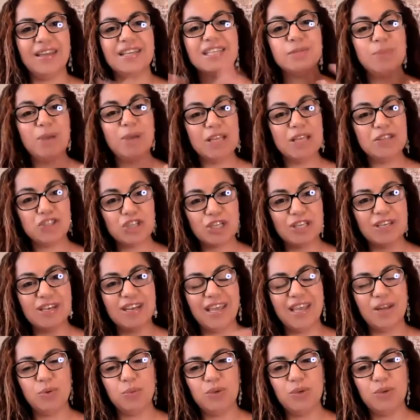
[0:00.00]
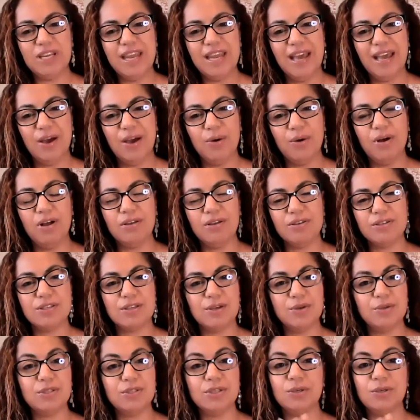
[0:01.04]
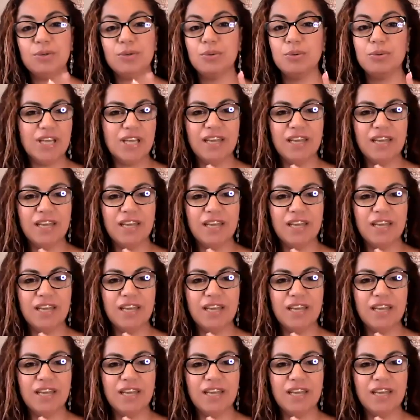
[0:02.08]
expansion and we now also do